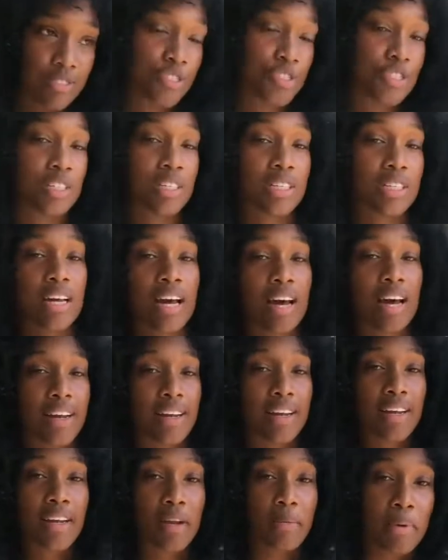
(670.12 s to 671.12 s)
Trinidad
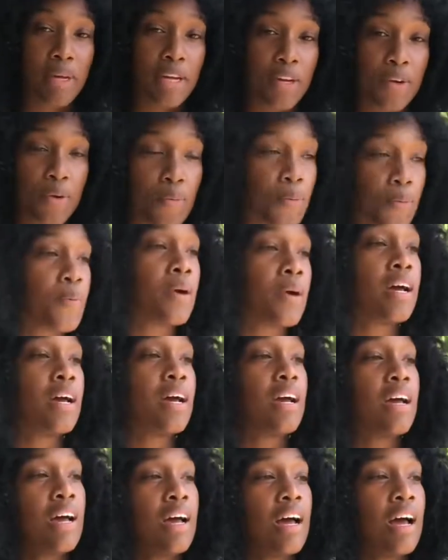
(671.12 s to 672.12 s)
and
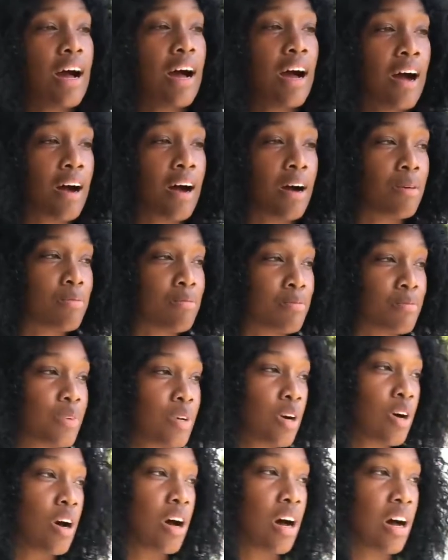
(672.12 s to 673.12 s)
Tobago.
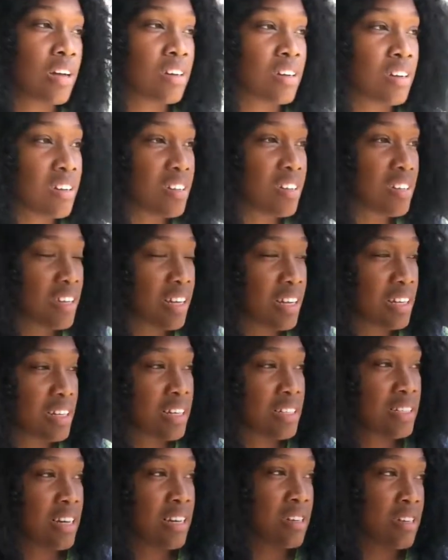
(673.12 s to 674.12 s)
Another thing
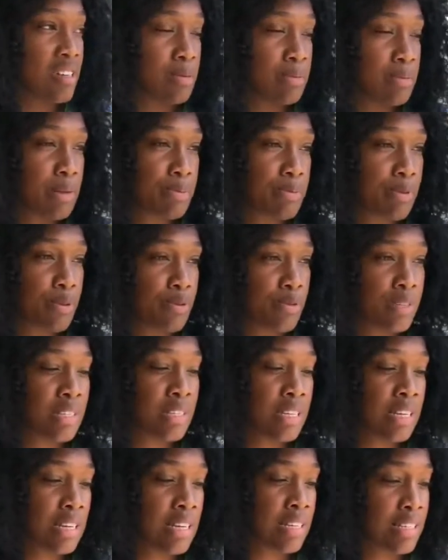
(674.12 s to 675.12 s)
that I heard people were
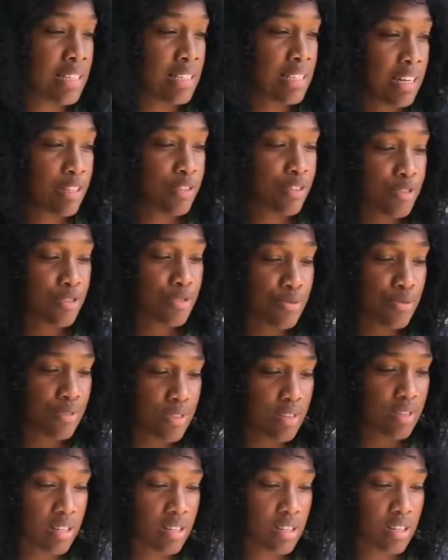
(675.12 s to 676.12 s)
saying is that due
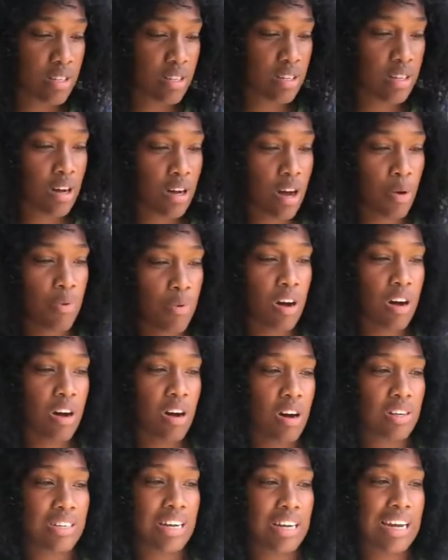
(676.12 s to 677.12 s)
to our
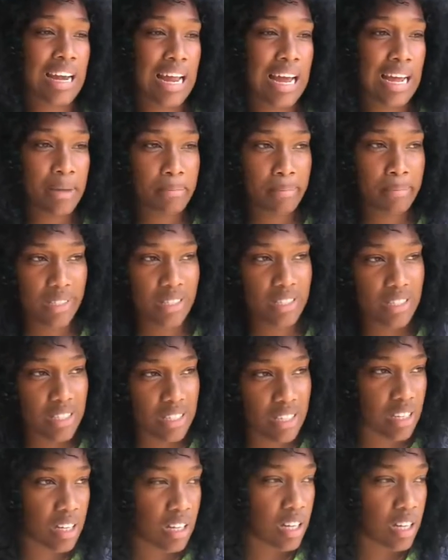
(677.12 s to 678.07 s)
hot climate,